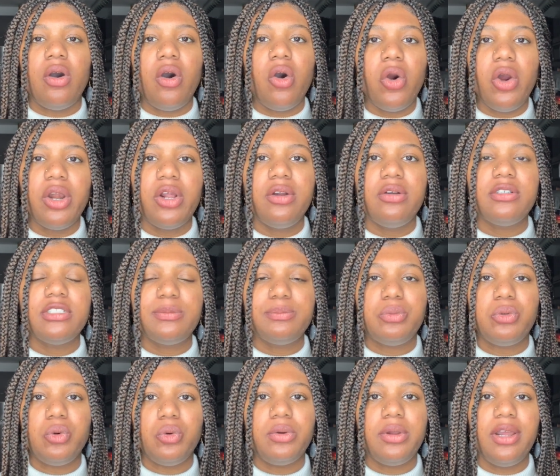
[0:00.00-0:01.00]
orders,
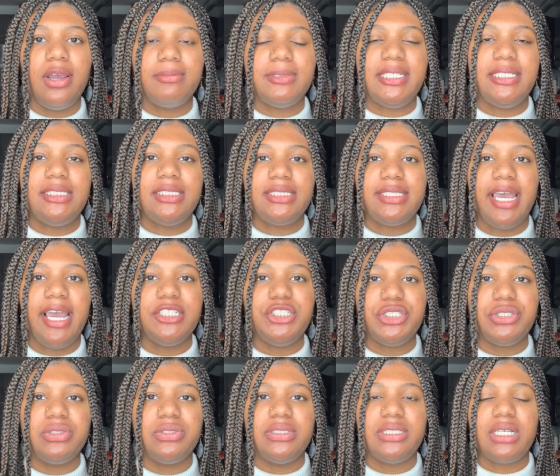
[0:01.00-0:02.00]
programs, and
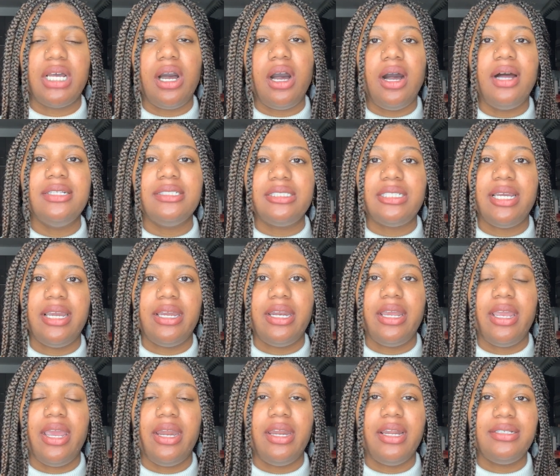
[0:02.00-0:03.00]
schedules
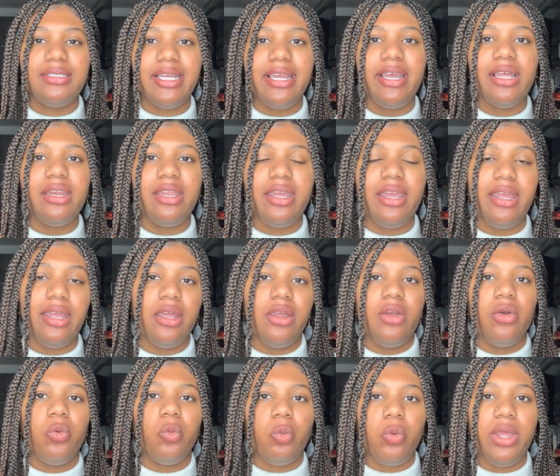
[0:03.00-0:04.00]
content in a daily,
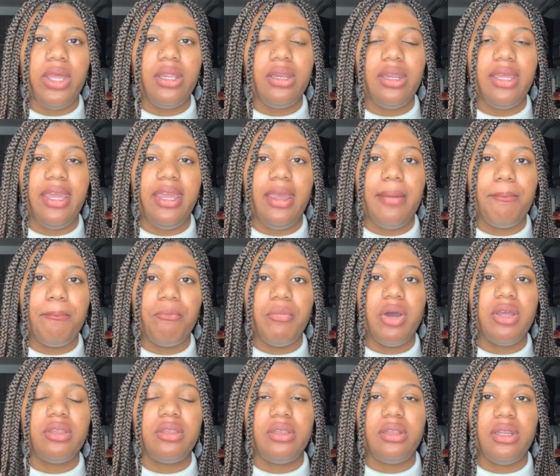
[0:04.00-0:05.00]
weekly,
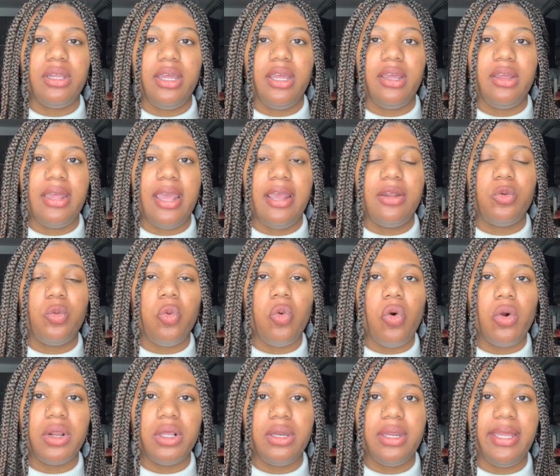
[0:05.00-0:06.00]
monthly, and
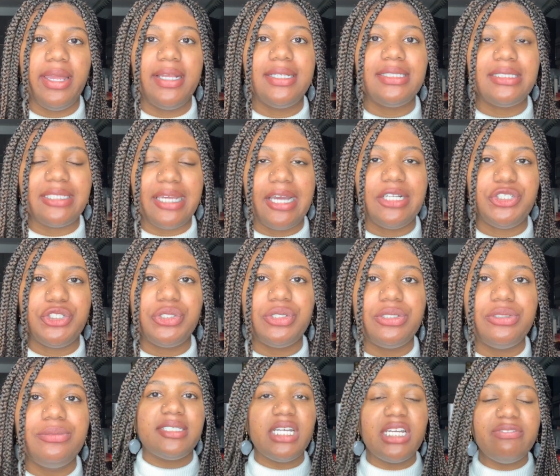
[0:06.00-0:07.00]
quarterly
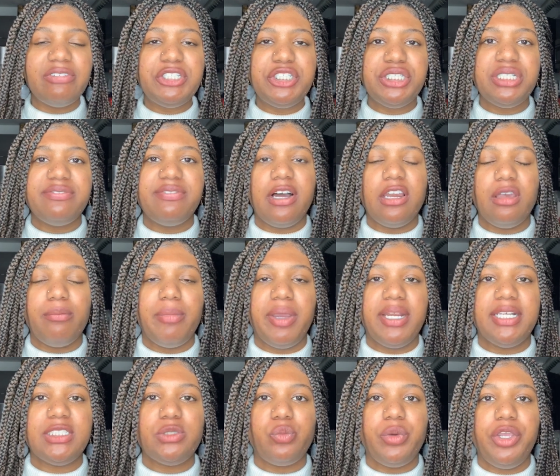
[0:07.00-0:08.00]
schedule. Television
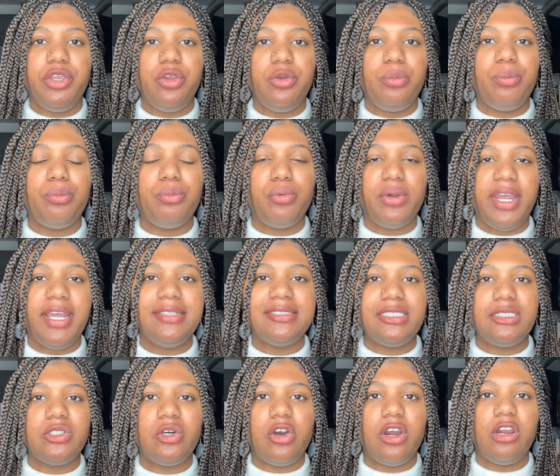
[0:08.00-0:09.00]
development is when you
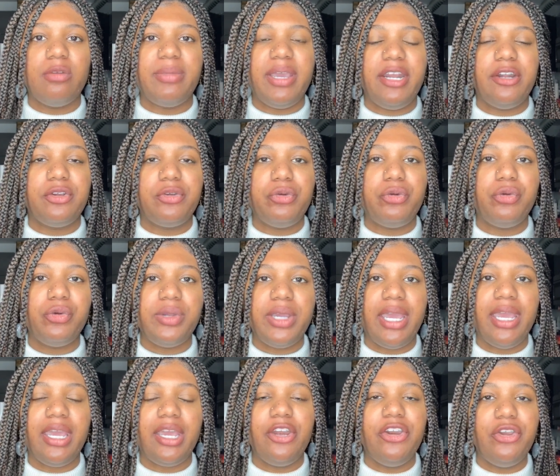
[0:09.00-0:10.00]
brainstorm and
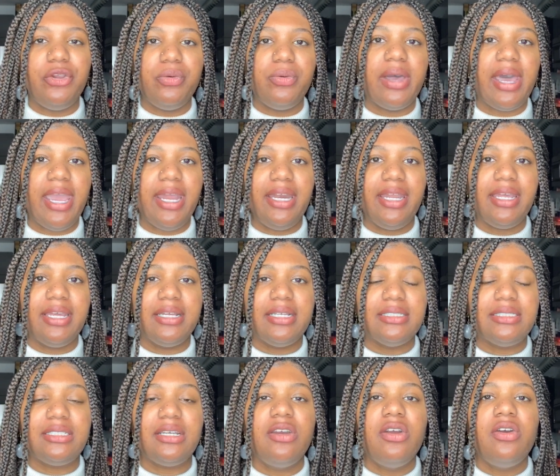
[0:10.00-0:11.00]
create new
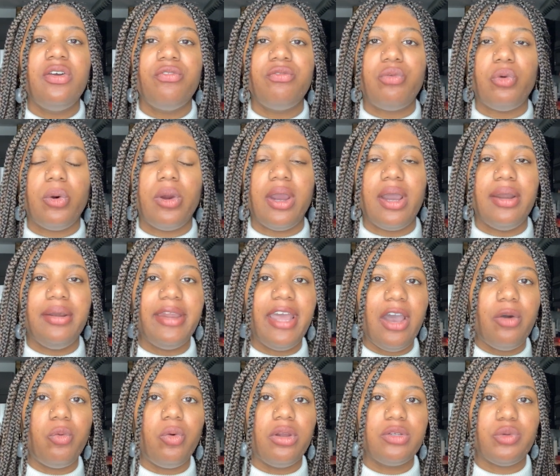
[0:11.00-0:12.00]
ideas for a
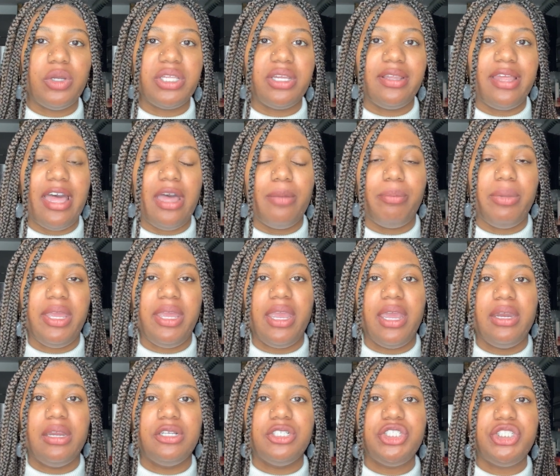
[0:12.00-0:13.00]
network, whether that be
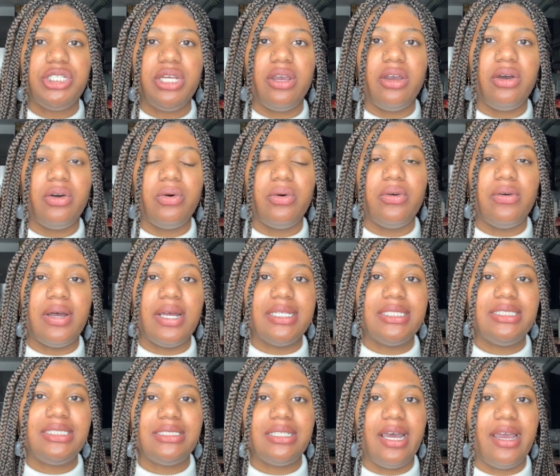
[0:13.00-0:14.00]
in a show, a
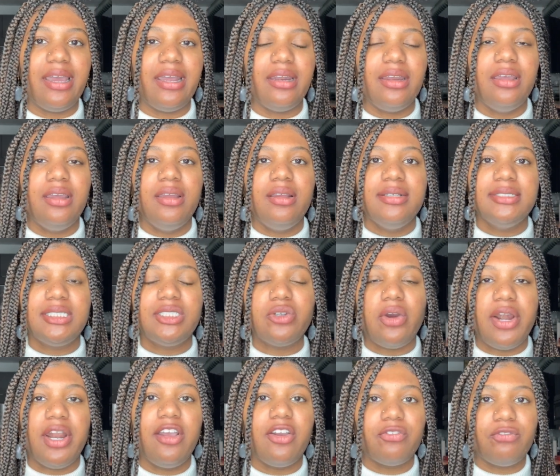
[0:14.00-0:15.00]
stunt,
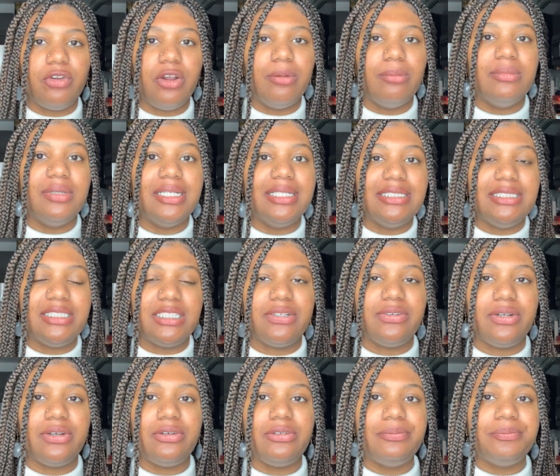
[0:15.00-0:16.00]
starting from
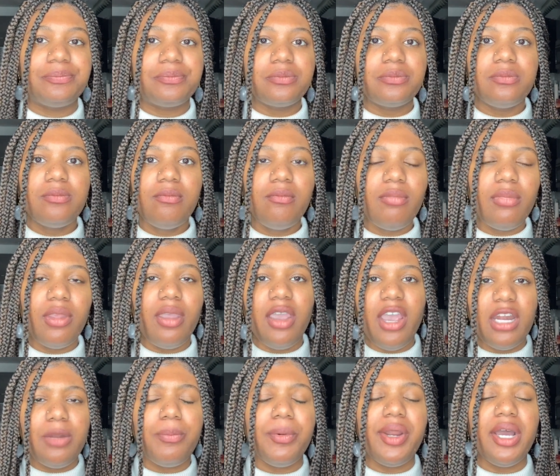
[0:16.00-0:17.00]
zero
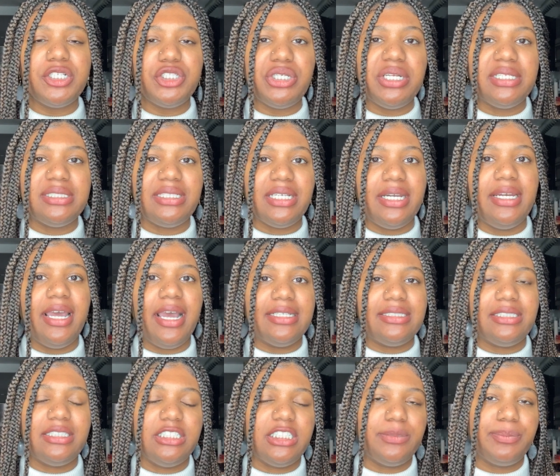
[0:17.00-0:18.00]
and production is in
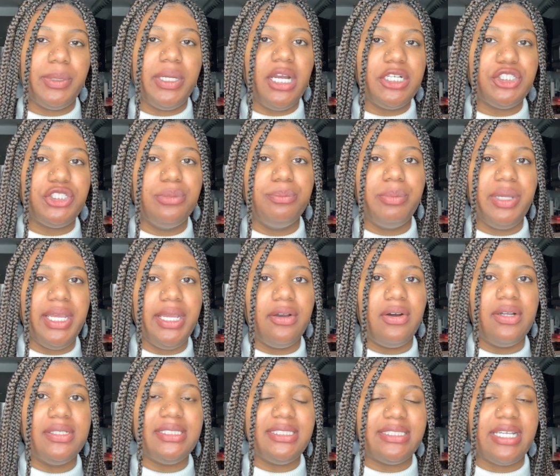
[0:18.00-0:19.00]
essence production being
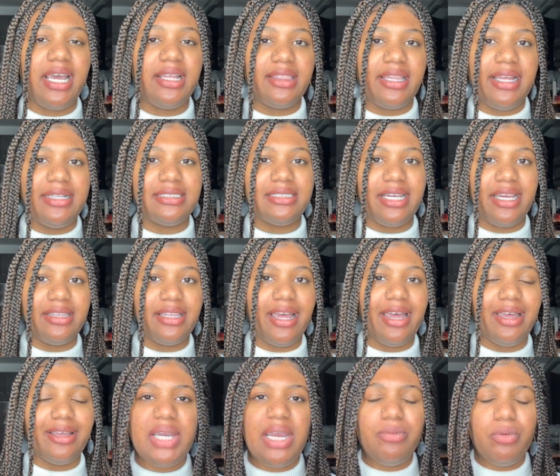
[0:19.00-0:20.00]
on set things like
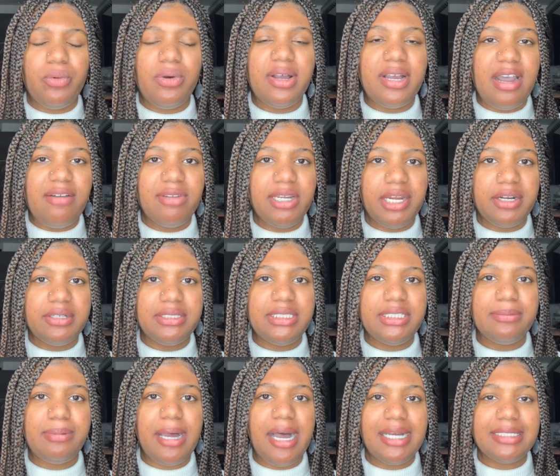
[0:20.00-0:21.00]
that i wrote a cover letter
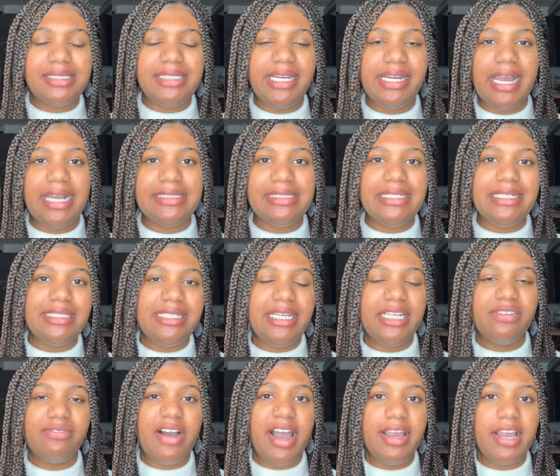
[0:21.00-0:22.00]
to posse and i cc
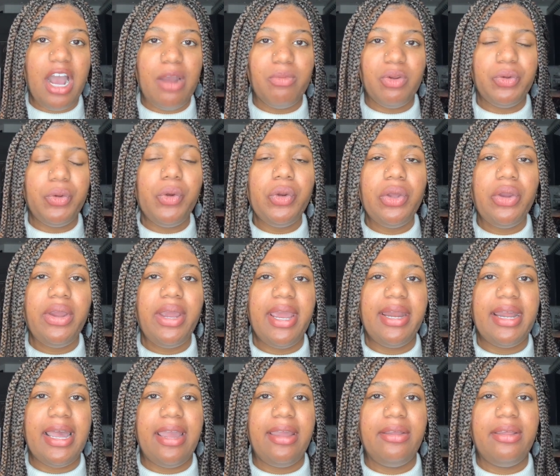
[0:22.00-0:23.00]
the viacom recruiter
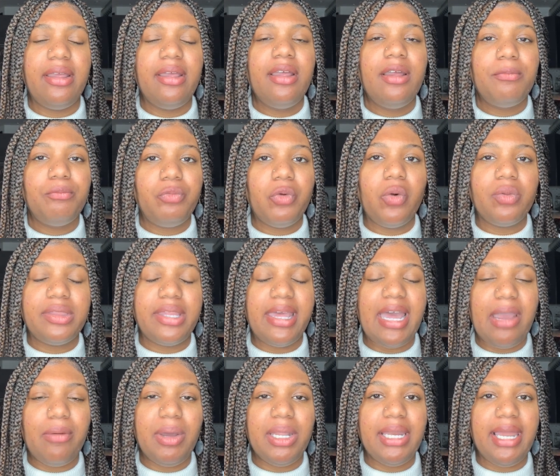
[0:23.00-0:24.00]
and i wrote that
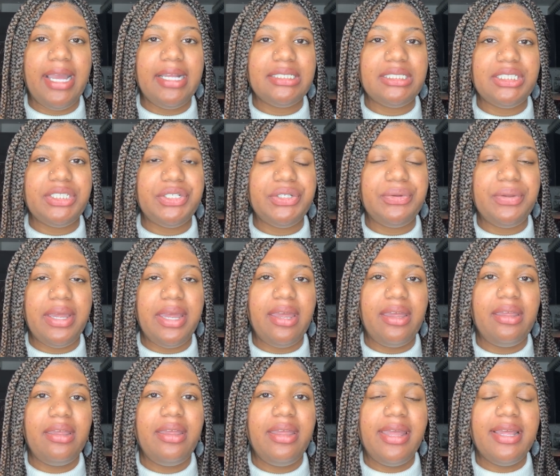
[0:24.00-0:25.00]
i would like to
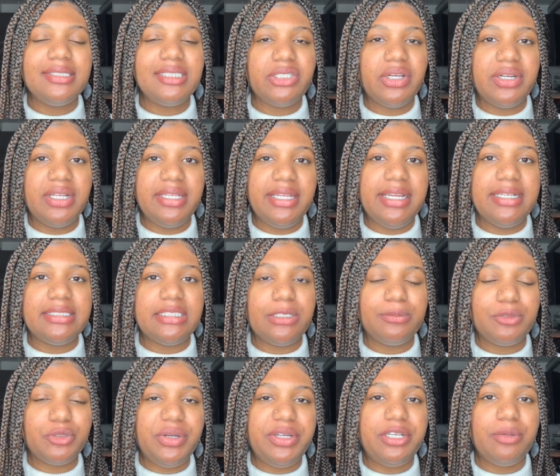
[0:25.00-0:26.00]
intern in these
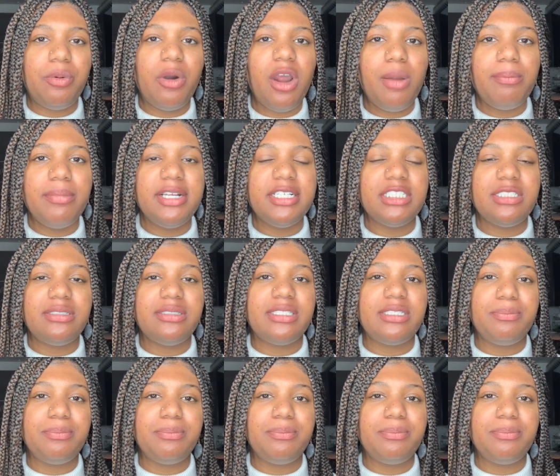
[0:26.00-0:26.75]
three departments